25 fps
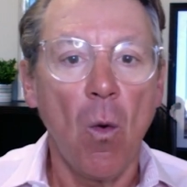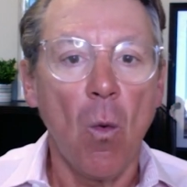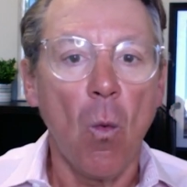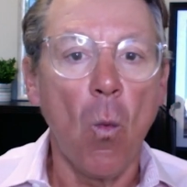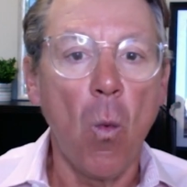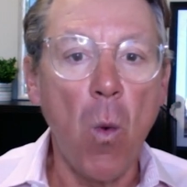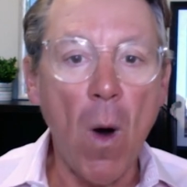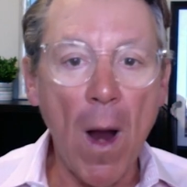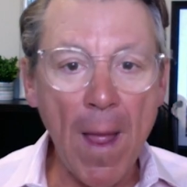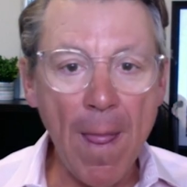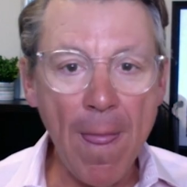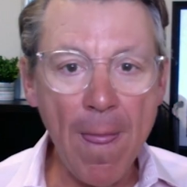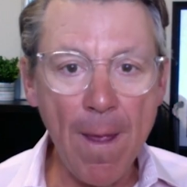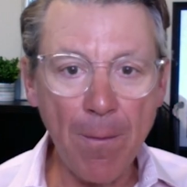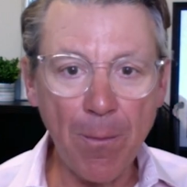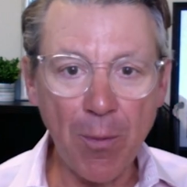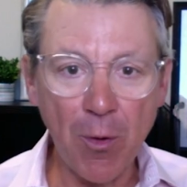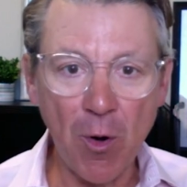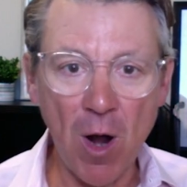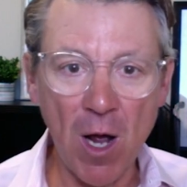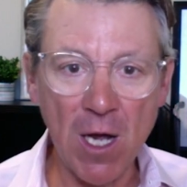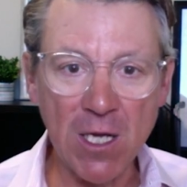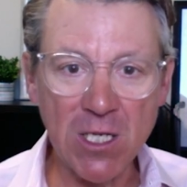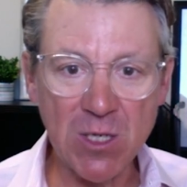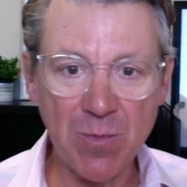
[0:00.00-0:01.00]
When the
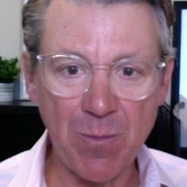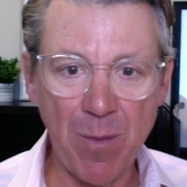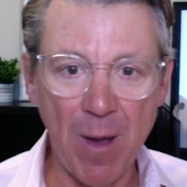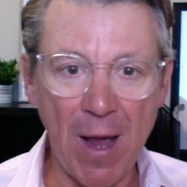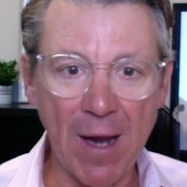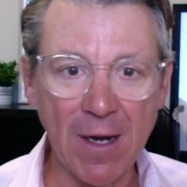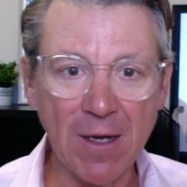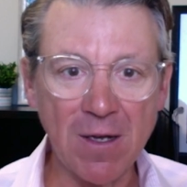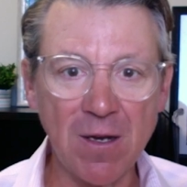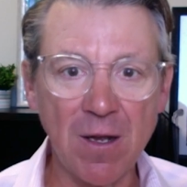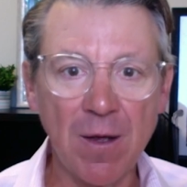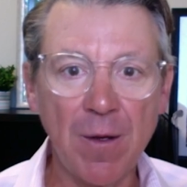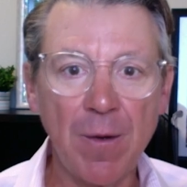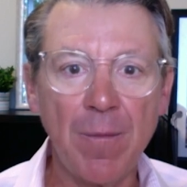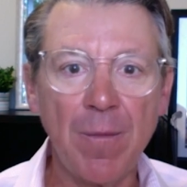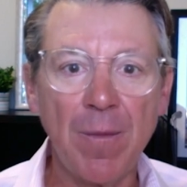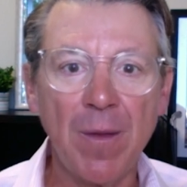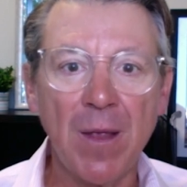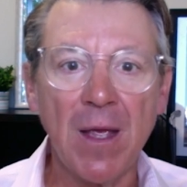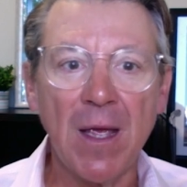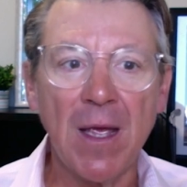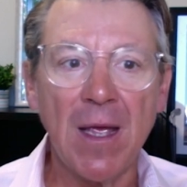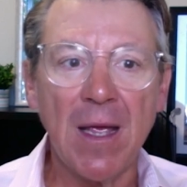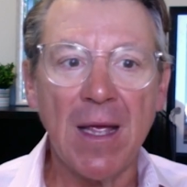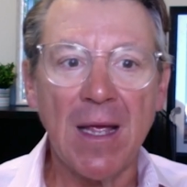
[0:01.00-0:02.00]
prospect
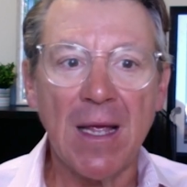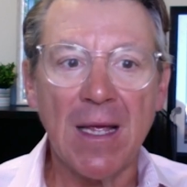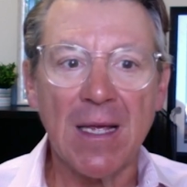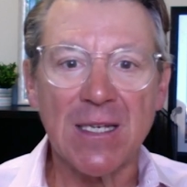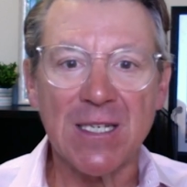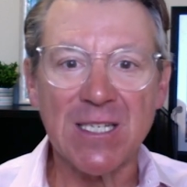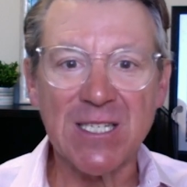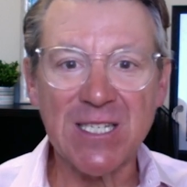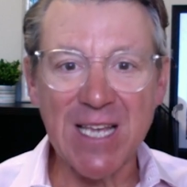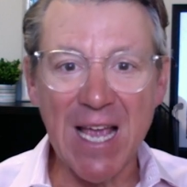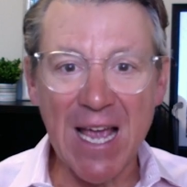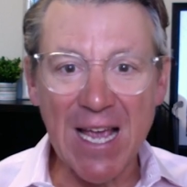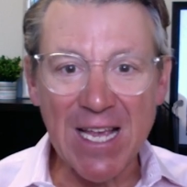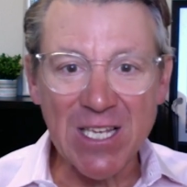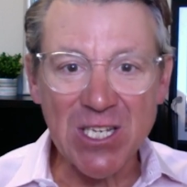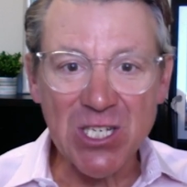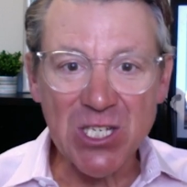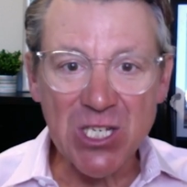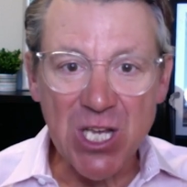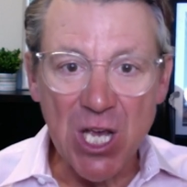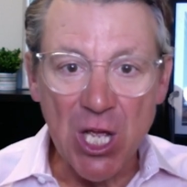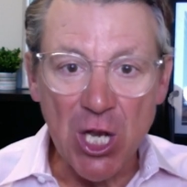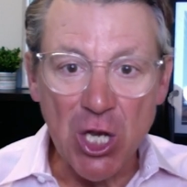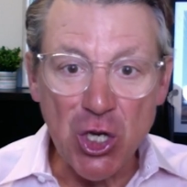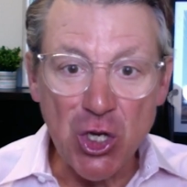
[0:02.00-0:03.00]

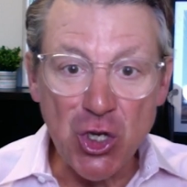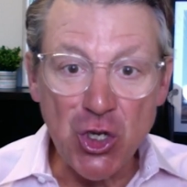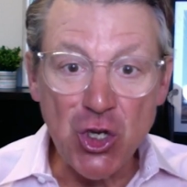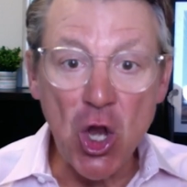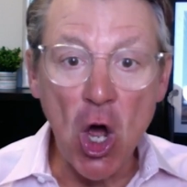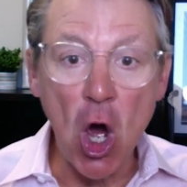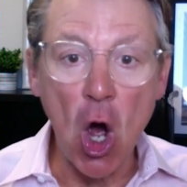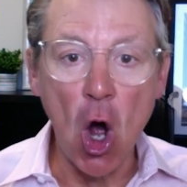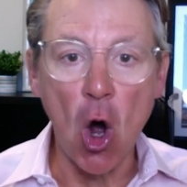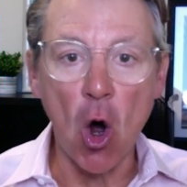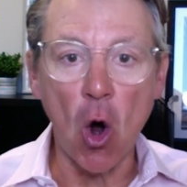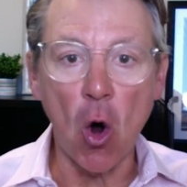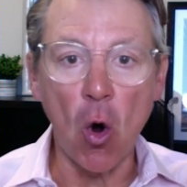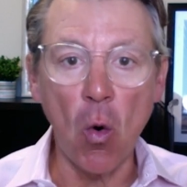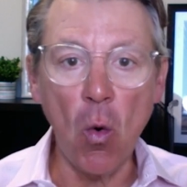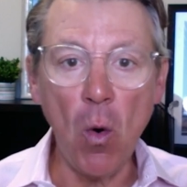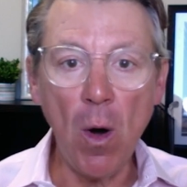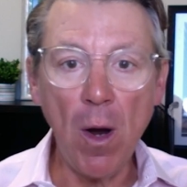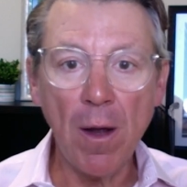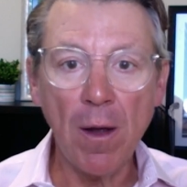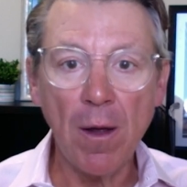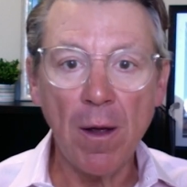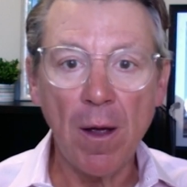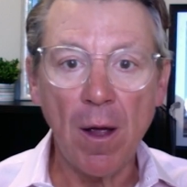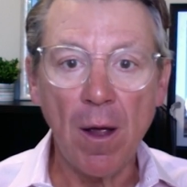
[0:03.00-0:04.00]
says
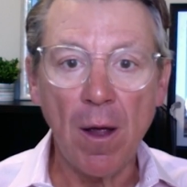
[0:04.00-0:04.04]
no,